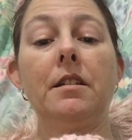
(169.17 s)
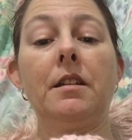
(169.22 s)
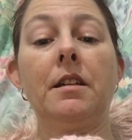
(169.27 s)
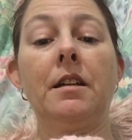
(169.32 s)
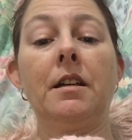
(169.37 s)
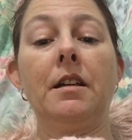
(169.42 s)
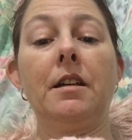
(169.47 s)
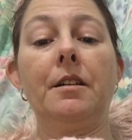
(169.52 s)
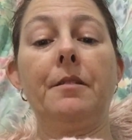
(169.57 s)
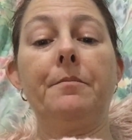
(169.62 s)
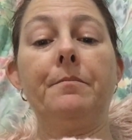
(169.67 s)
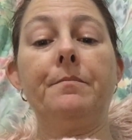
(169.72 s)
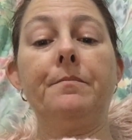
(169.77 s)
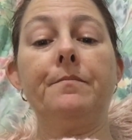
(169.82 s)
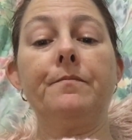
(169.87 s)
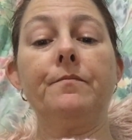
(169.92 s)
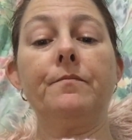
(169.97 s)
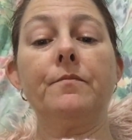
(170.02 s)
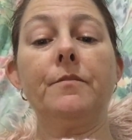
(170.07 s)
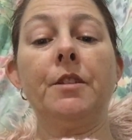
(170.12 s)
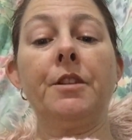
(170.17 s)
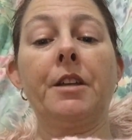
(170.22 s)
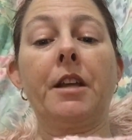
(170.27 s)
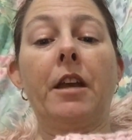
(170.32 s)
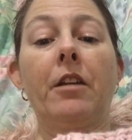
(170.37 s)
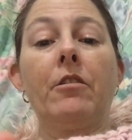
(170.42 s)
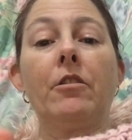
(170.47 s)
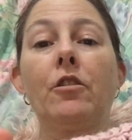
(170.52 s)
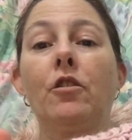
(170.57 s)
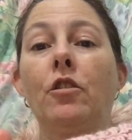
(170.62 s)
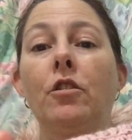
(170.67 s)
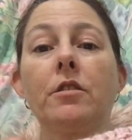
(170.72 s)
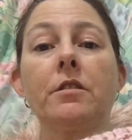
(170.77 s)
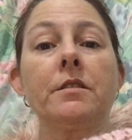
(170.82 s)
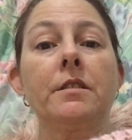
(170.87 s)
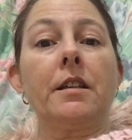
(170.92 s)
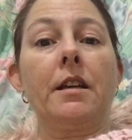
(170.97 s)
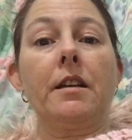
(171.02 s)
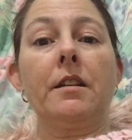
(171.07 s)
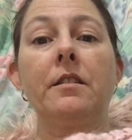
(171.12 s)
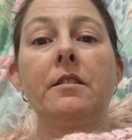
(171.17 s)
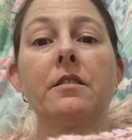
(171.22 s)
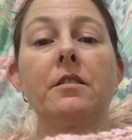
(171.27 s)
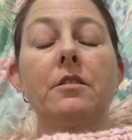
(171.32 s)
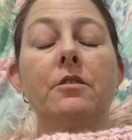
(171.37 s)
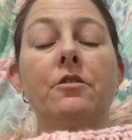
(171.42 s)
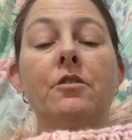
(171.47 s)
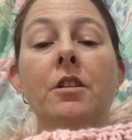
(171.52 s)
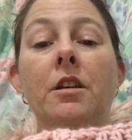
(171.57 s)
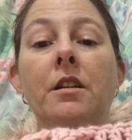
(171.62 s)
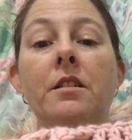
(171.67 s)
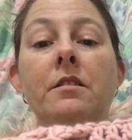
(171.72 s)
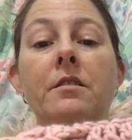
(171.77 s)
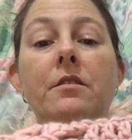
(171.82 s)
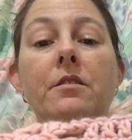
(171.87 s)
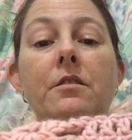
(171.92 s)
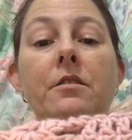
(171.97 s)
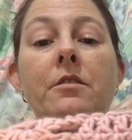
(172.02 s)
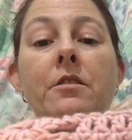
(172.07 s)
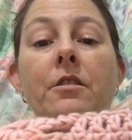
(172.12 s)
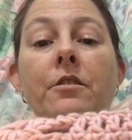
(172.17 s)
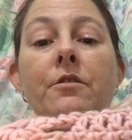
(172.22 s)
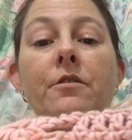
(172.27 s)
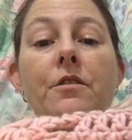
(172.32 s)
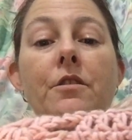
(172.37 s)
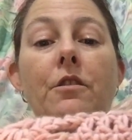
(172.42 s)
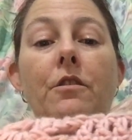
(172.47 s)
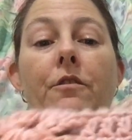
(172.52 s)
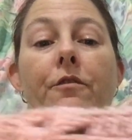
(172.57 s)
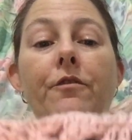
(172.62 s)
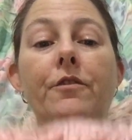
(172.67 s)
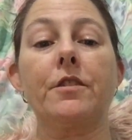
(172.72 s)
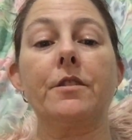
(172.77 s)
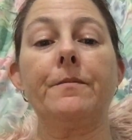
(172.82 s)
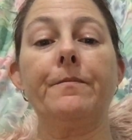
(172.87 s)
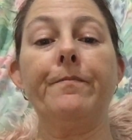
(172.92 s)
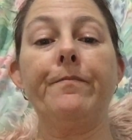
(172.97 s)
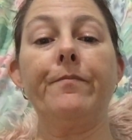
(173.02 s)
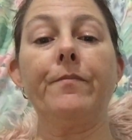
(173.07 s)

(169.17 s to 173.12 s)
in the Karen cotton cakes, just so soft.